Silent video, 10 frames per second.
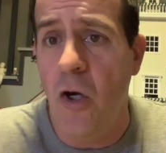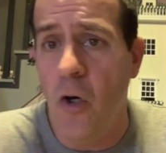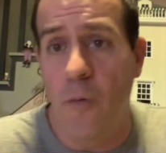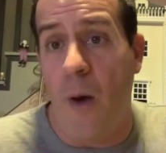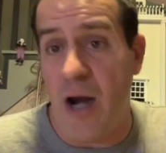
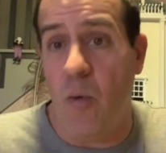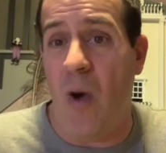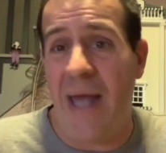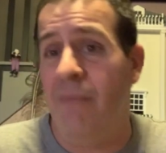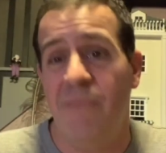who, by the
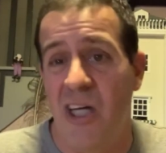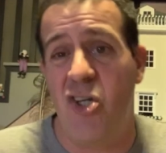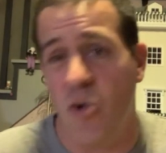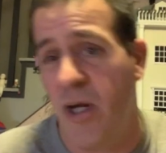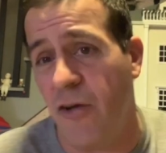way, is
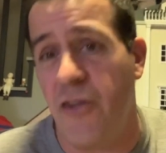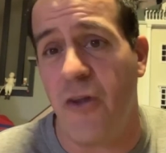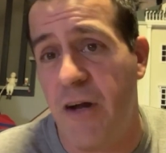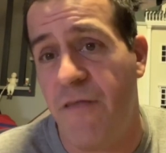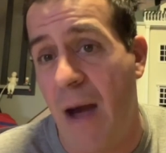shooting under
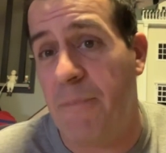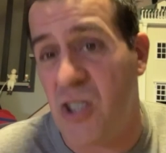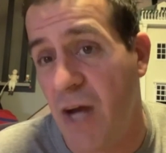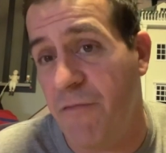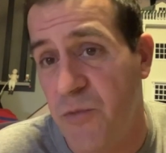
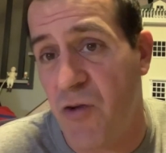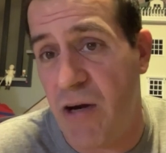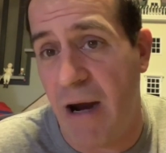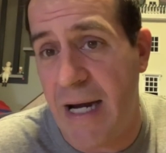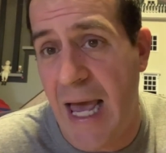35% from three
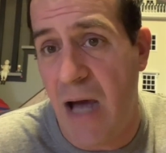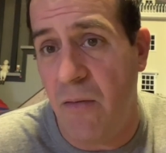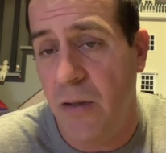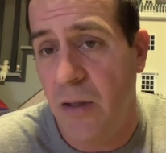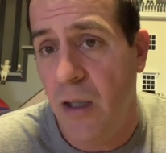right
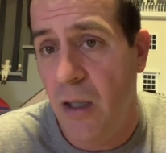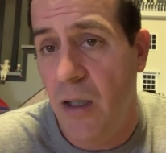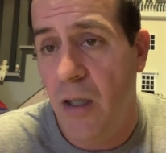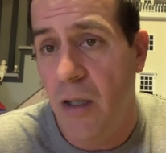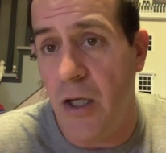now?
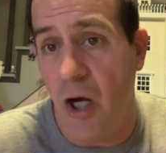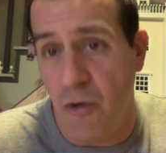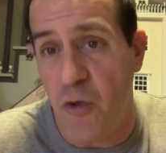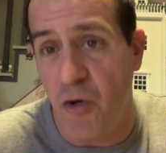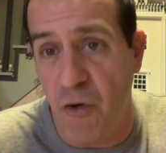You know,
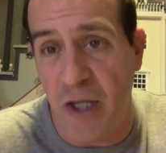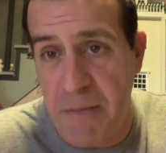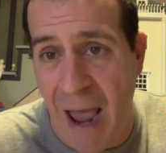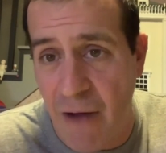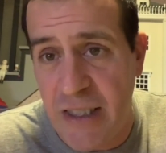you're really
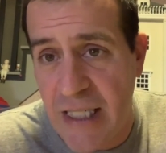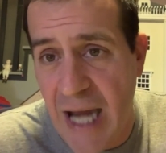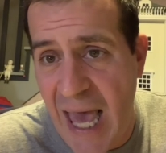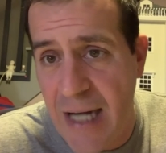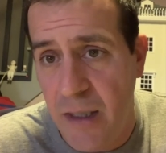married to
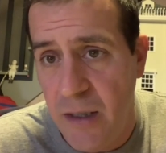that?